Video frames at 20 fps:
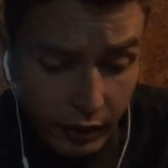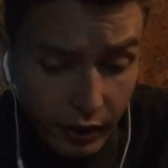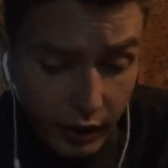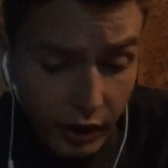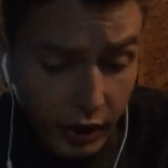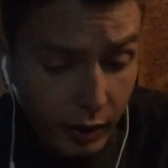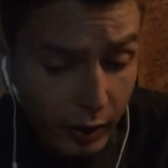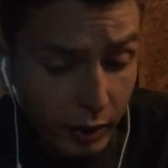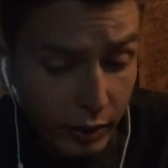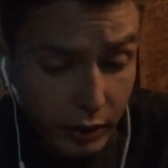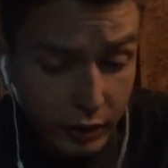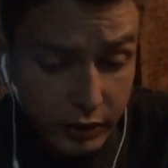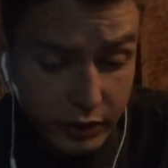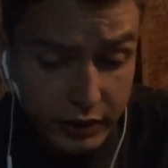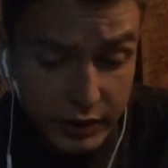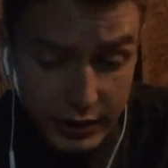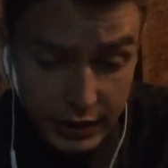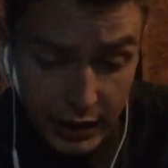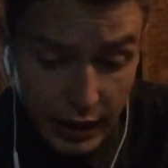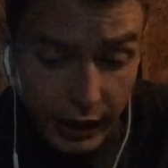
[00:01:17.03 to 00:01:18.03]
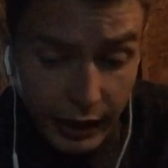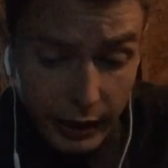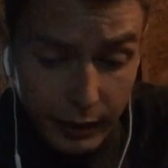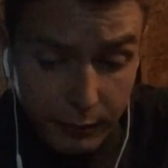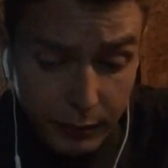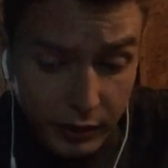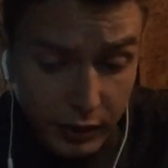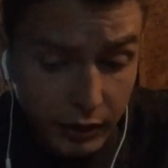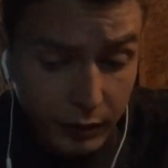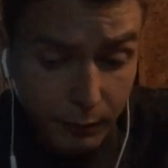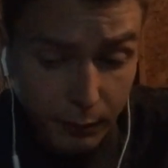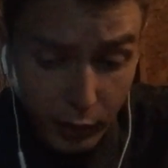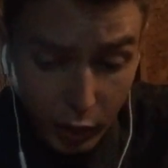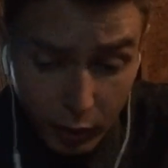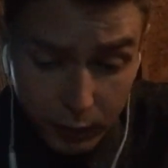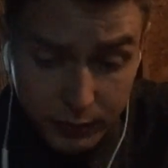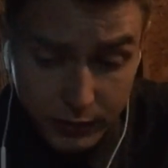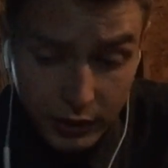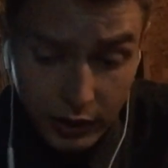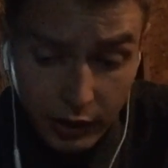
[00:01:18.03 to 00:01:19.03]
a TI being
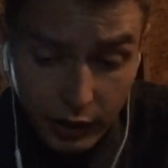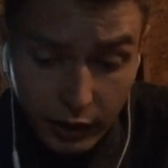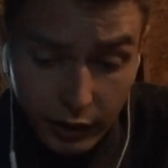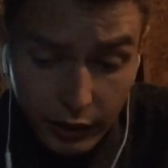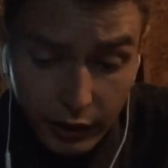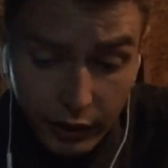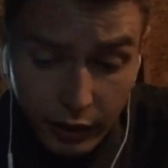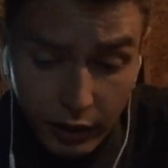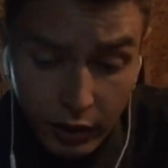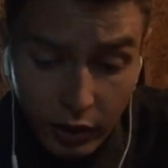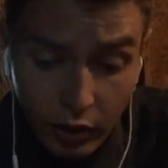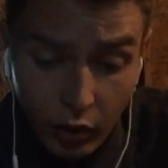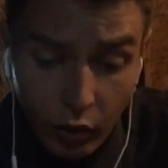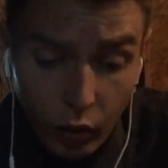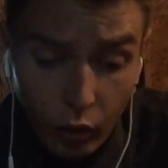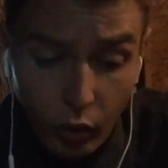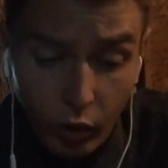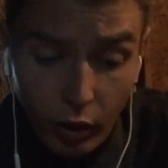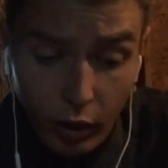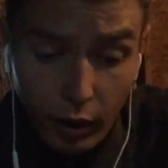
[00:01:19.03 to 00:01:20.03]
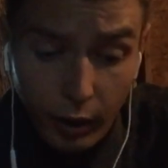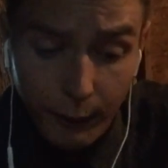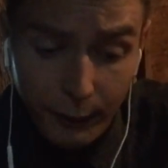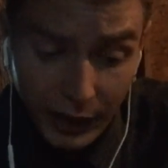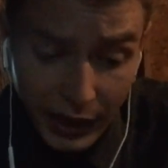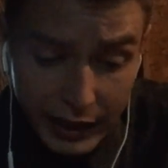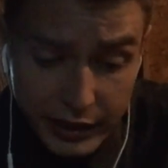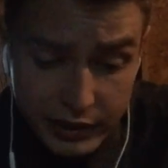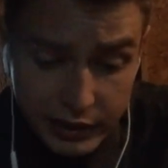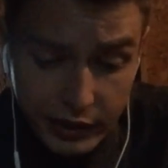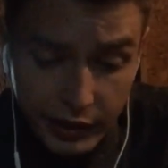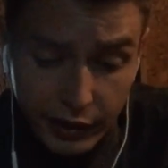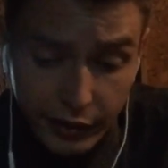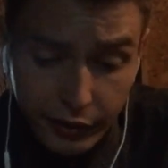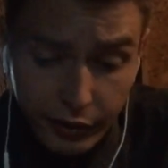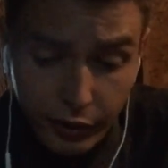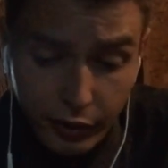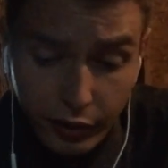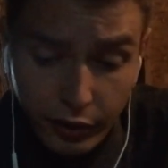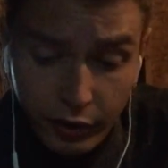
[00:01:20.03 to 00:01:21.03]
perped on or a
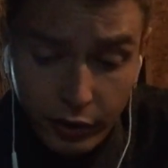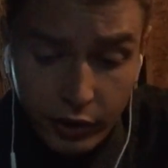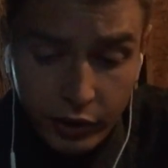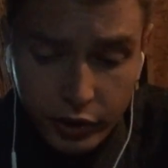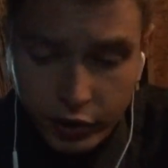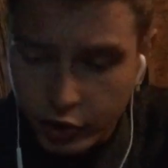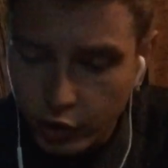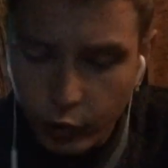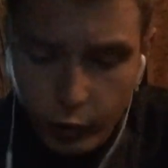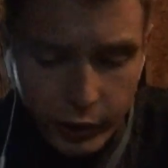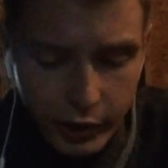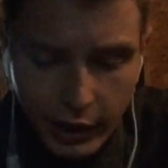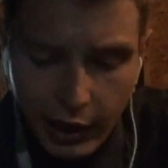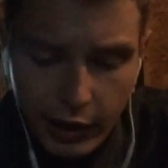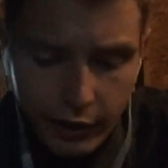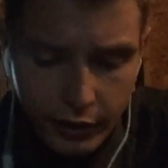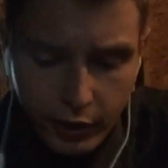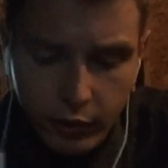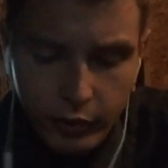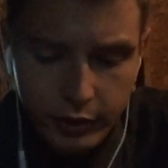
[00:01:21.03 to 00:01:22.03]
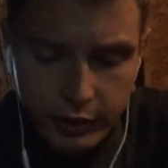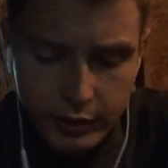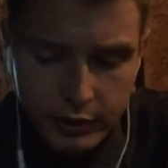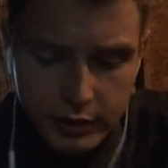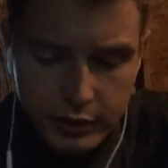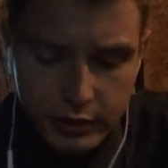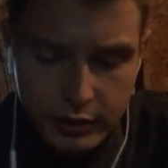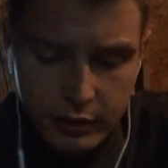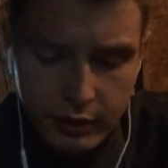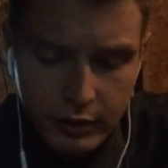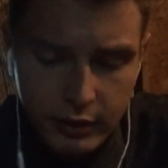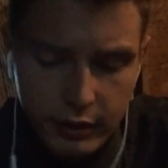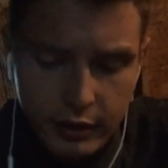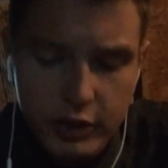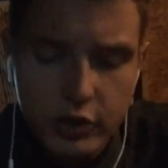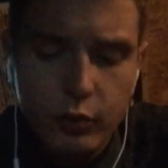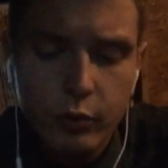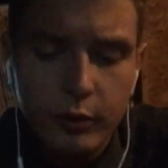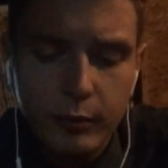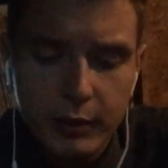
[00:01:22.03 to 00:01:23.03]
bystander, you would not notice.
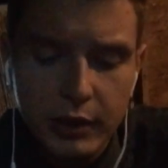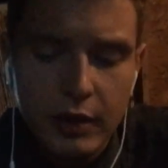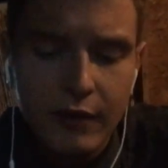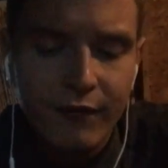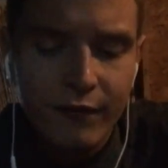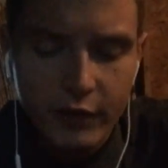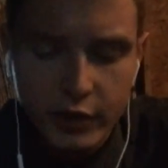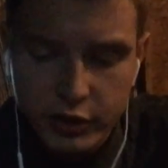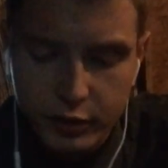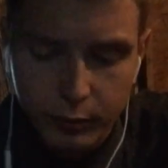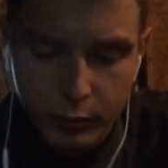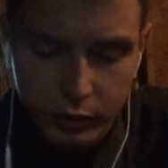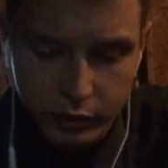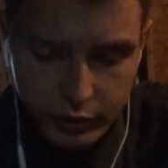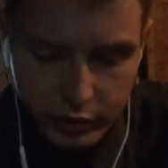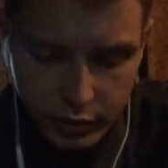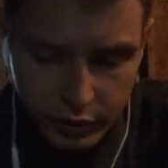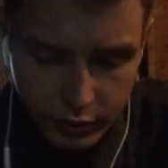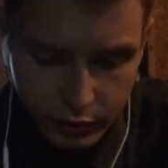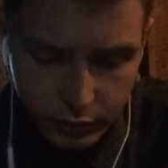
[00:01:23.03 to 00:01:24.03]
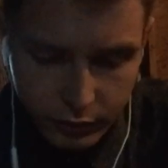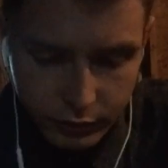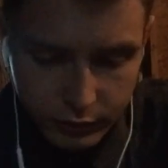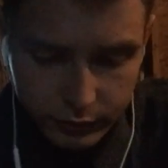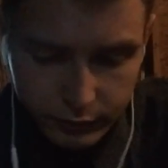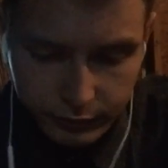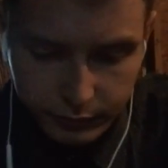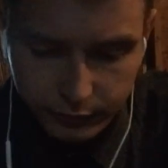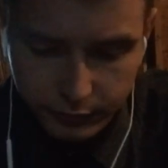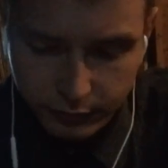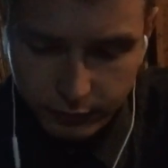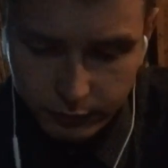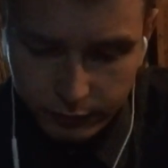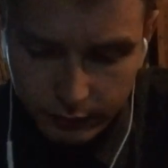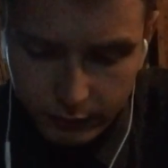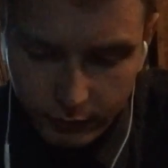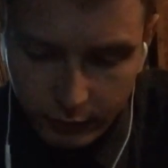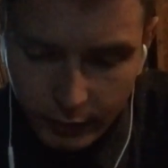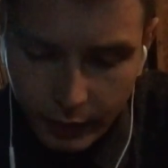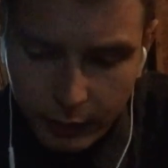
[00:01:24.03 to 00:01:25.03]
This would be invisible to you.
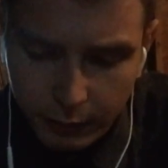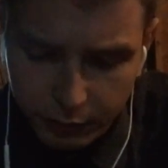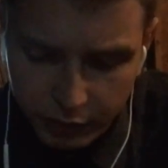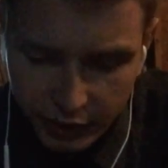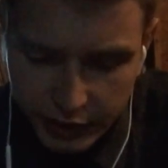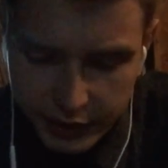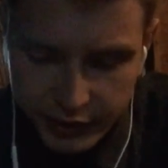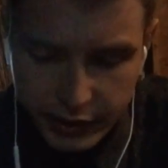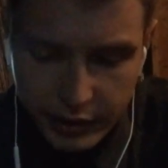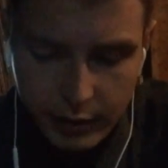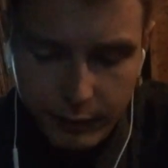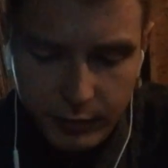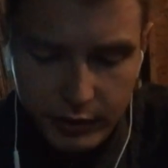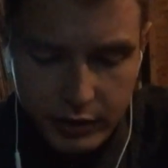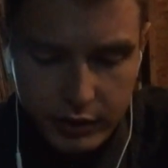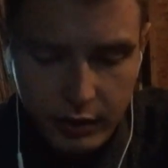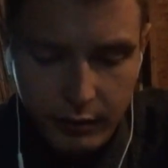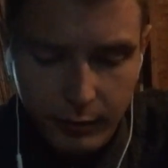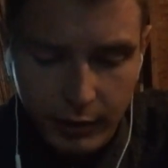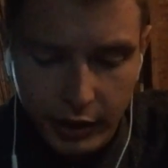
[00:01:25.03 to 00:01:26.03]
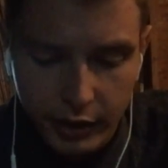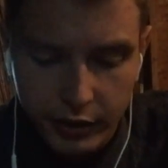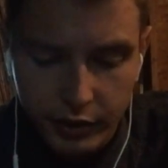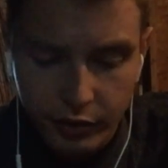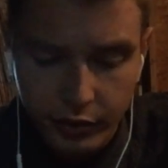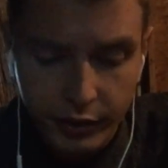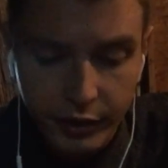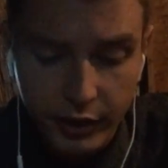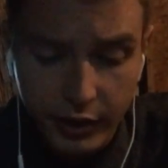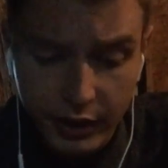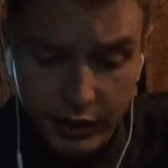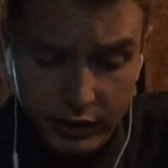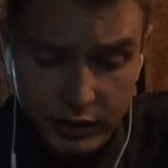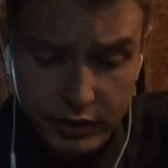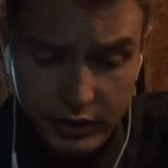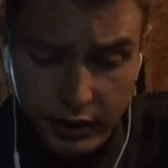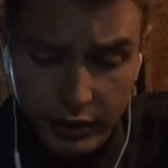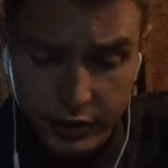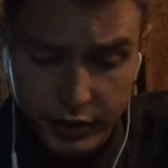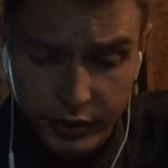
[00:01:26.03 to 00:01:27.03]
Please keep this in mind during the next
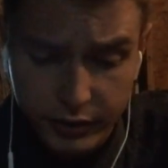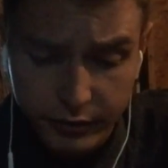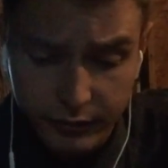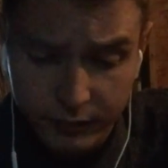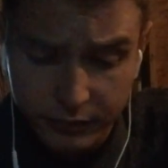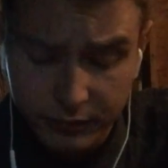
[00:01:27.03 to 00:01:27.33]
section.